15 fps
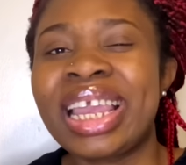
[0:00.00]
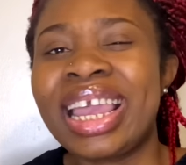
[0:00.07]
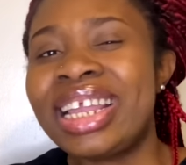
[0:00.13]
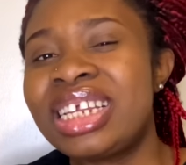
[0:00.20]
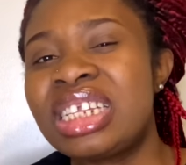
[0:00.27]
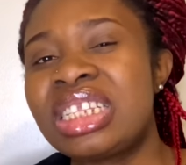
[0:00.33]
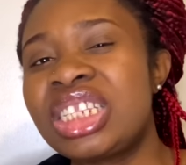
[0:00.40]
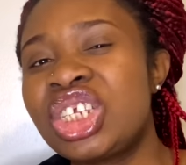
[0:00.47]

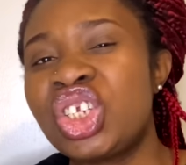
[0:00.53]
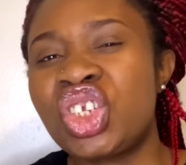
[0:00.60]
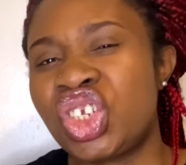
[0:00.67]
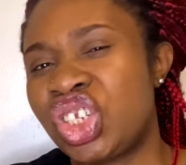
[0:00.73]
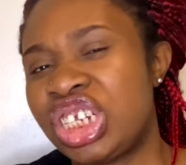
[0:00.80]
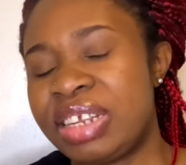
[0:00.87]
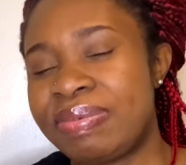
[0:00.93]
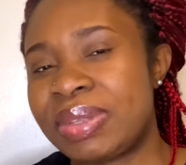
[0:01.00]
Agency
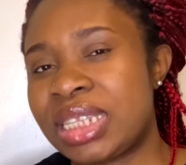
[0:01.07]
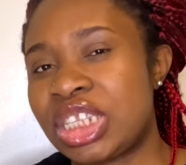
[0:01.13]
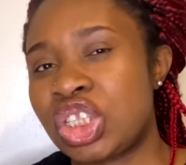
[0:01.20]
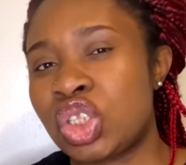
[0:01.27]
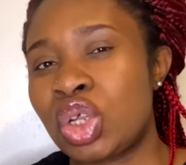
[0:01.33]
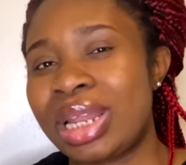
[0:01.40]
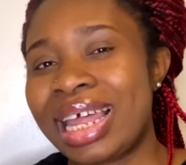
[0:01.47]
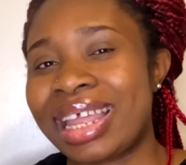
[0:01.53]
shifts, it's
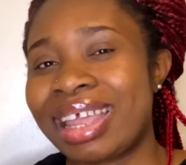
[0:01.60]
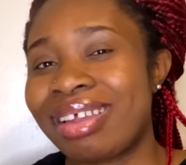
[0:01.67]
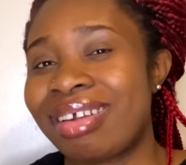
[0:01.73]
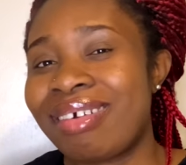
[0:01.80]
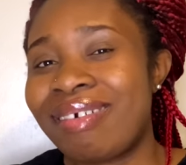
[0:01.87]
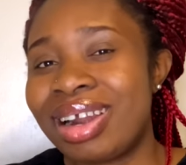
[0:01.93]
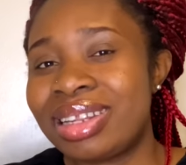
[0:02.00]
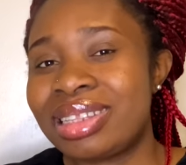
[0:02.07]
not like a
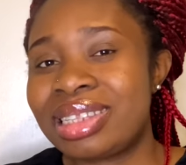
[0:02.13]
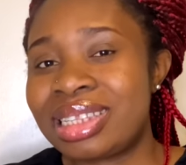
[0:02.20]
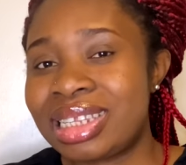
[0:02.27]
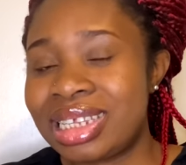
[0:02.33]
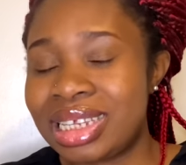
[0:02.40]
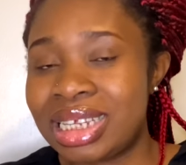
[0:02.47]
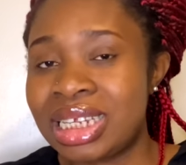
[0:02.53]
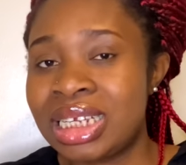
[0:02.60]

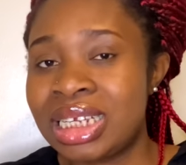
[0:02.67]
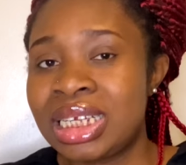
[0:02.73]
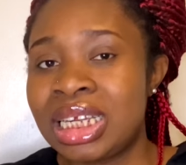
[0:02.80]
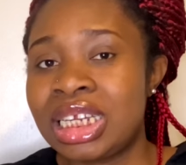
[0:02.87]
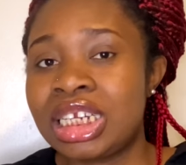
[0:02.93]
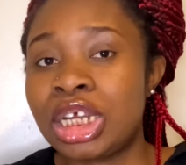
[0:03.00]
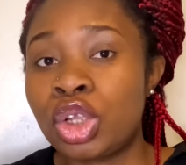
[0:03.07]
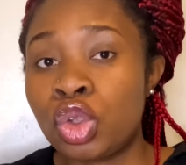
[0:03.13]
guarantee
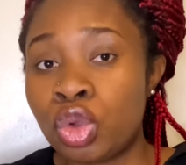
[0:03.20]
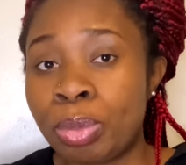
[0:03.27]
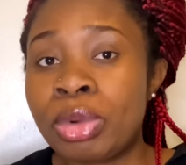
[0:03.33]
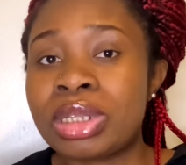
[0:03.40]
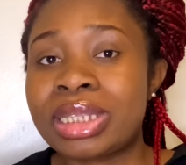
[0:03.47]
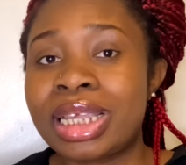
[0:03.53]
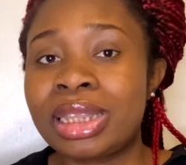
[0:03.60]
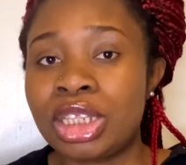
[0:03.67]
that you
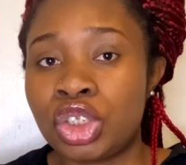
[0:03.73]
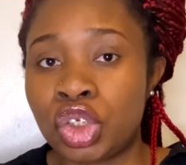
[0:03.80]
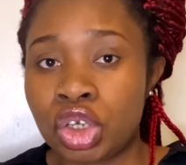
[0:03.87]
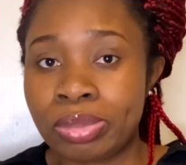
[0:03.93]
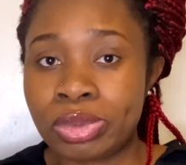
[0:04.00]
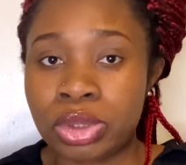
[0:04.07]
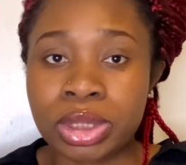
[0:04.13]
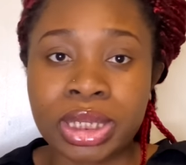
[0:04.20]
must get a
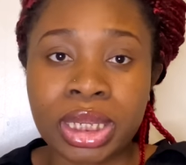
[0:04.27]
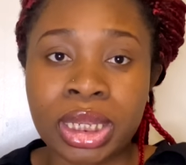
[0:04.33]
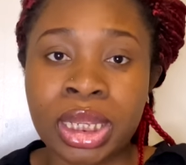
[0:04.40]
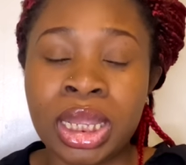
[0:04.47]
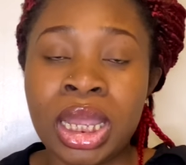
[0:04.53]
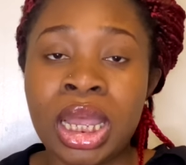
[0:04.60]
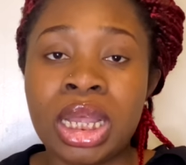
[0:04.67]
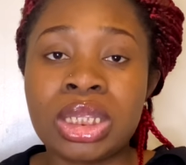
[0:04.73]
job today.
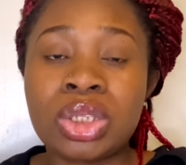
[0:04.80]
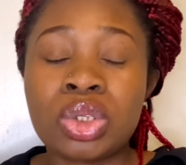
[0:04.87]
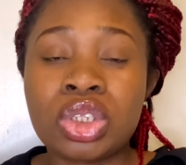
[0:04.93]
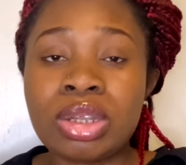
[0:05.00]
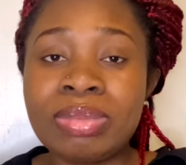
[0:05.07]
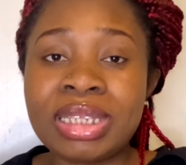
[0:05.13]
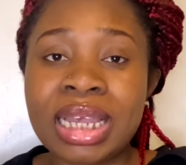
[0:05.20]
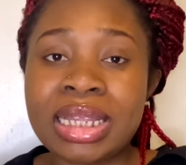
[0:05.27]
So
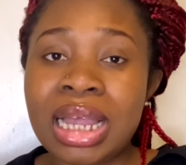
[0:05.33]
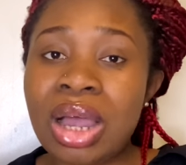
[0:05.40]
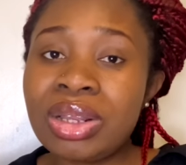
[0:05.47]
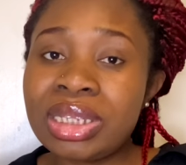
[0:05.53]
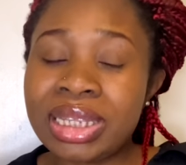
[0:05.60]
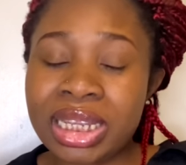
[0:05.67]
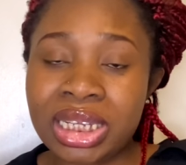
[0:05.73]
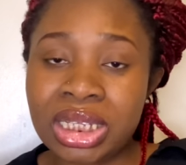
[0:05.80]
sometimes how
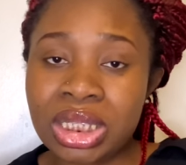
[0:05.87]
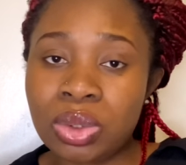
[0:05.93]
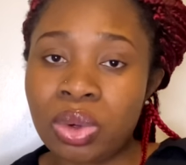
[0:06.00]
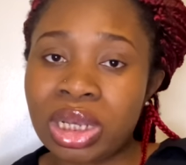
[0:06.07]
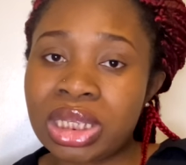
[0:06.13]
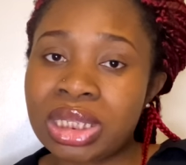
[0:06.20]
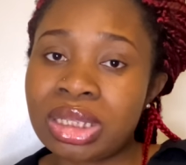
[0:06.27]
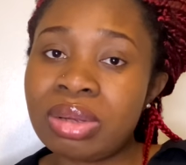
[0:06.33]
this agency
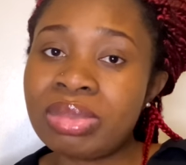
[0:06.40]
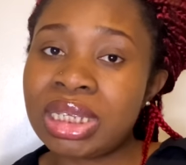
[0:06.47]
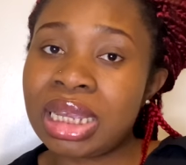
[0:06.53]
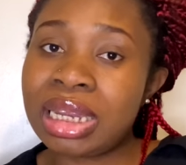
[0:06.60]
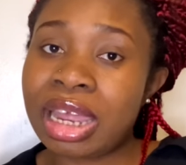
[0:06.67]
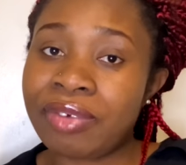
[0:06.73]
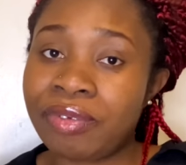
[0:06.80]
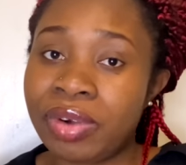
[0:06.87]
works is,
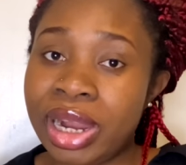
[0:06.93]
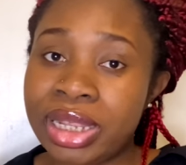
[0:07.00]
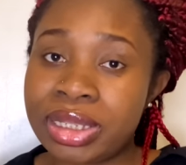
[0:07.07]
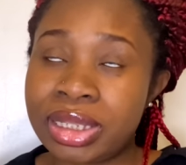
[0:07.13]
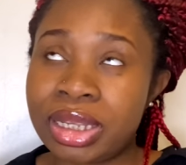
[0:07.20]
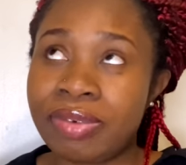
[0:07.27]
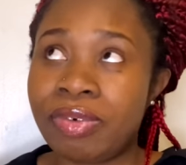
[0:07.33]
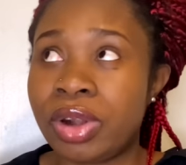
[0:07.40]
sometimes like let's
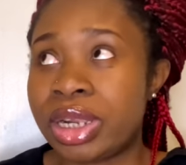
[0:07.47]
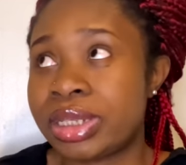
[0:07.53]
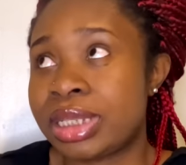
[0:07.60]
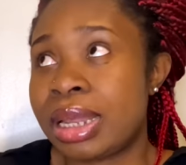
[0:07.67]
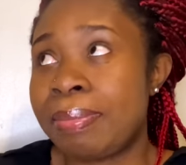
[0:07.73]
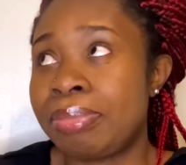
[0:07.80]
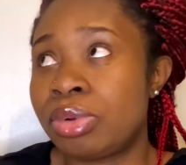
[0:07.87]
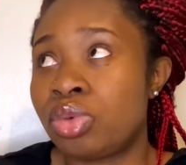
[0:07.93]
say for
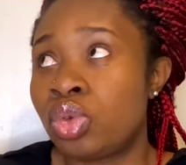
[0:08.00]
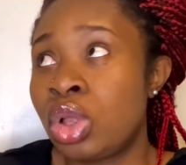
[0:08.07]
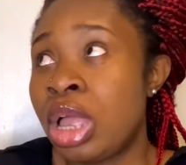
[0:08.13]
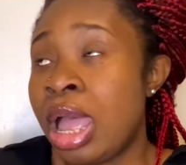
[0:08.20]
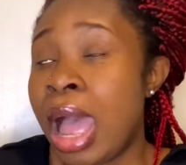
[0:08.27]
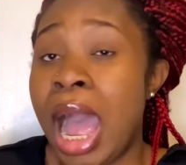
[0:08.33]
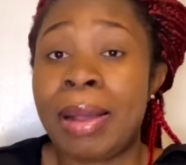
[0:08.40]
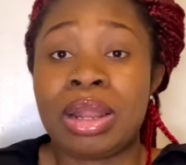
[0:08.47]
example
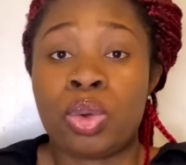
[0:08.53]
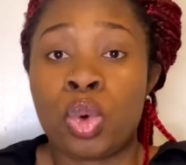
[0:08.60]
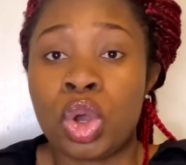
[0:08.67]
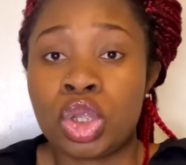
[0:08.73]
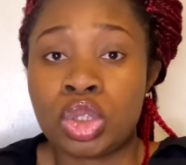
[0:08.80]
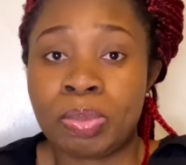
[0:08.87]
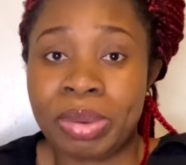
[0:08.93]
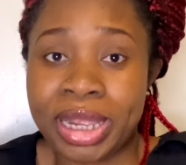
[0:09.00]
at
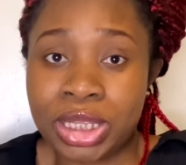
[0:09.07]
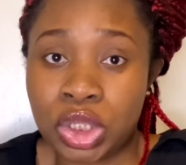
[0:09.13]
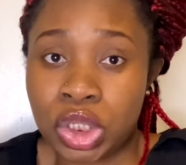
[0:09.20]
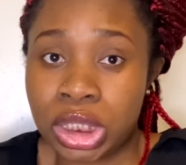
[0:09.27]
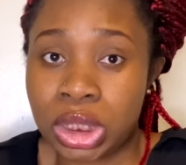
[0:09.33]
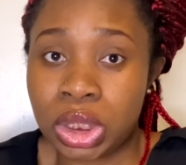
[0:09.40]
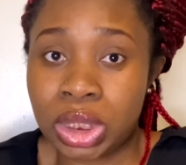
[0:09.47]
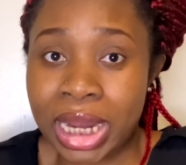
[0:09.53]
workplace
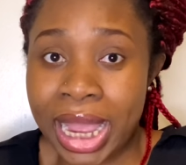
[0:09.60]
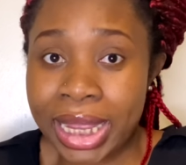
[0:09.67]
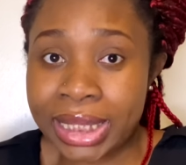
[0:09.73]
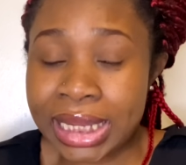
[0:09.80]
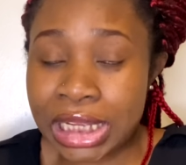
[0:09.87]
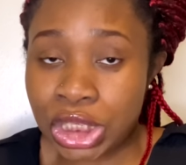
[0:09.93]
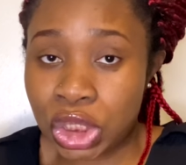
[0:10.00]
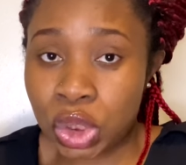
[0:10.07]
tonight,
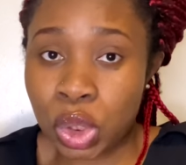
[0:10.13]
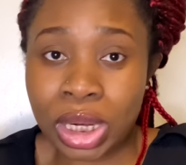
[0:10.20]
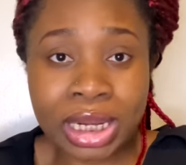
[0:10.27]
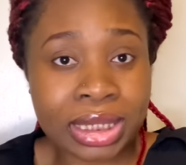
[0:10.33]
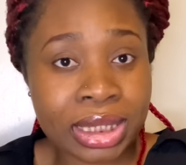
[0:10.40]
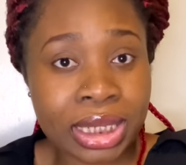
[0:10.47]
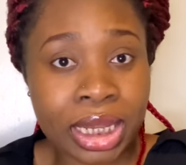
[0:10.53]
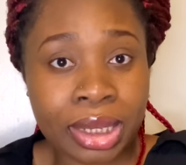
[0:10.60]
I just call
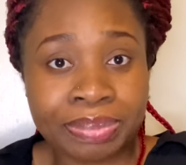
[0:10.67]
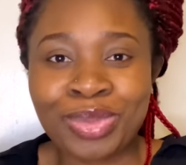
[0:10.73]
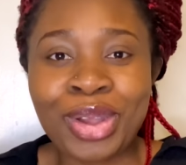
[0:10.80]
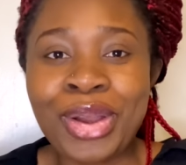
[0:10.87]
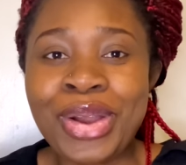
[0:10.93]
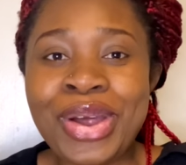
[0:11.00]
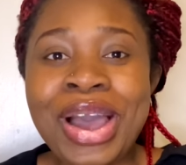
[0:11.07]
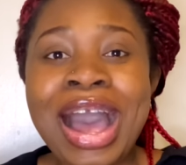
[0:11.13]
and say
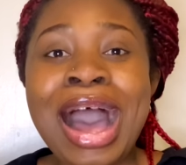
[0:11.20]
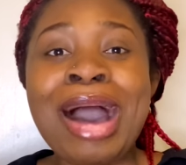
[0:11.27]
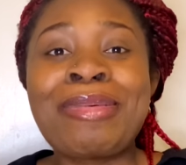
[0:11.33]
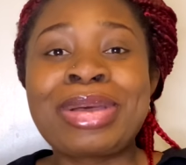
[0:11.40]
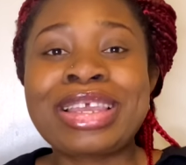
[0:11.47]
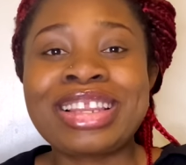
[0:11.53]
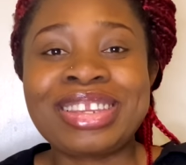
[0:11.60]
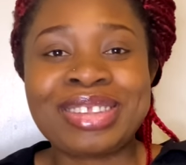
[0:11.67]
I'm
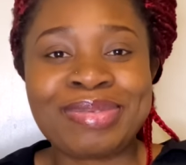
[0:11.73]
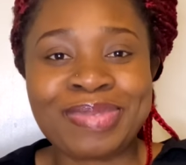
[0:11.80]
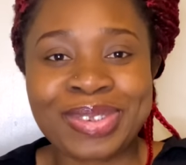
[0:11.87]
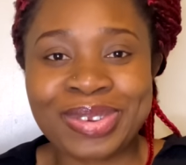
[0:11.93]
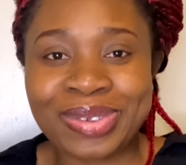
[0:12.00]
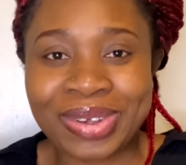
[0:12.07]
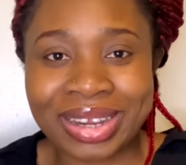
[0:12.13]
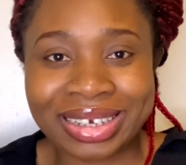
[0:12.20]
making this
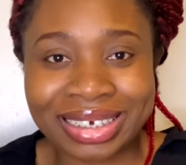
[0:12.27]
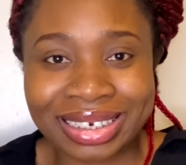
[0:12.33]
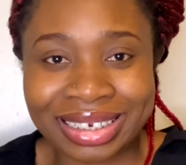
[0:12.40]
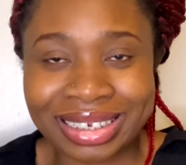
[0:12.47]
video at